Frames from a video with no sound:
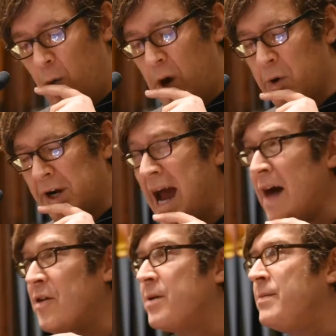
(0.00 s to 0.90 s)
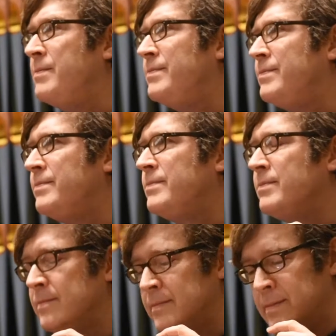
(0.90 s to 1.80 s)
We were gathered
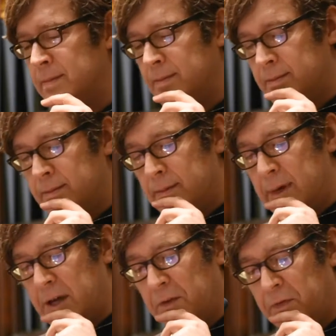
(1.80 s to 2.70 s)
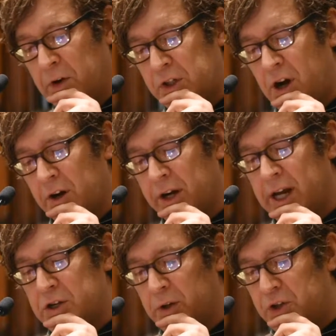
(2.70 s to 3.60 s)
at the First
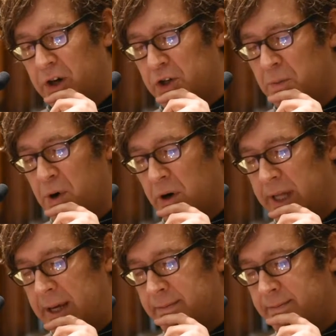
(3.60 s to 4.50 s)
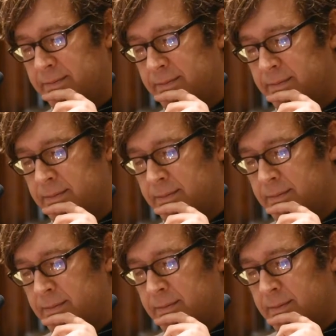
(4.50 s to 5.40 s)
Congregational Church in Berkeley,
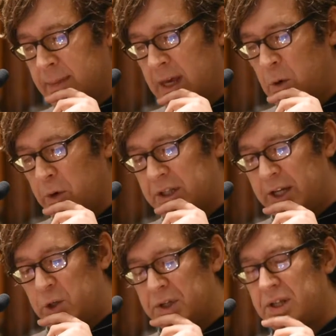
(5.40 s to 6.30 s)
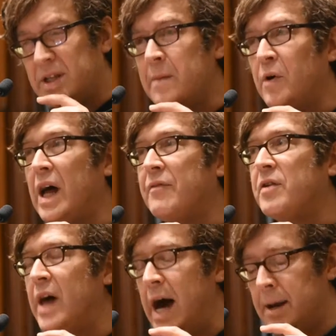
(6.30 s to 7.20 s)
and we were sent to a stable
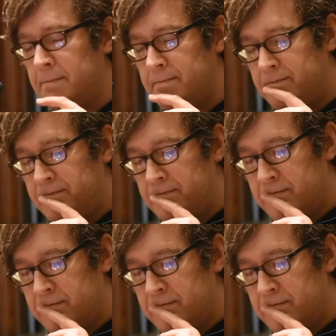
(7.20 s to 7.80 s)
after that.